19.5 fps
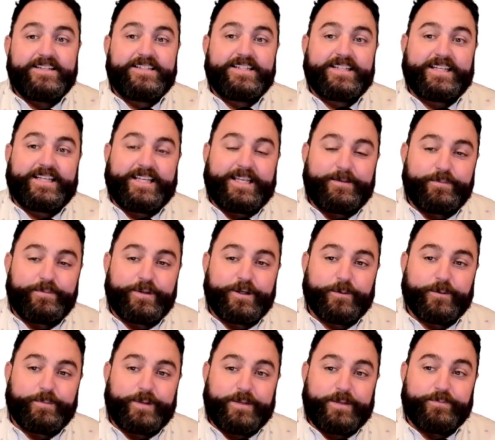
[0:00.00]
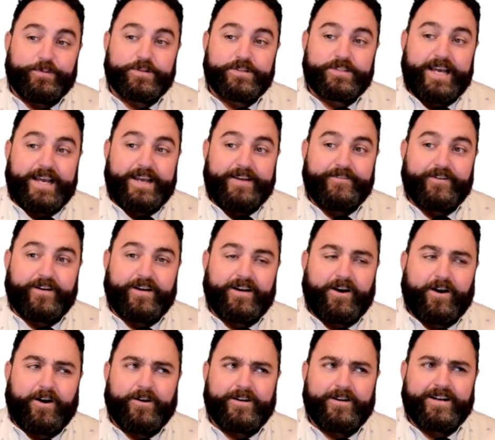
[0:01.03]
to keep their people safe
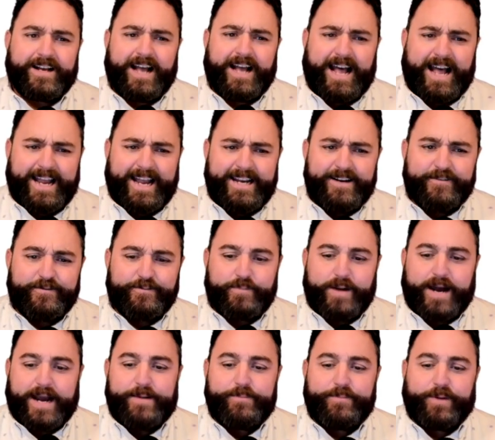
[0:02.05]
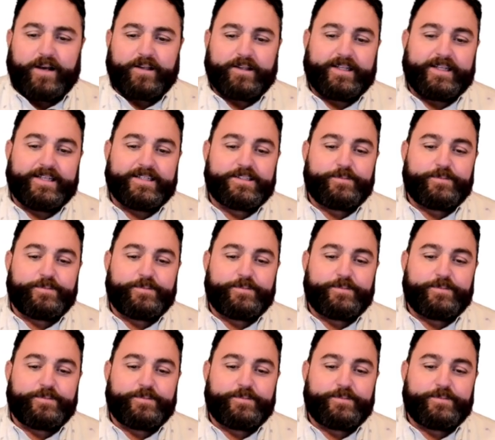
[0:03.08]
are kind of mind-boggling,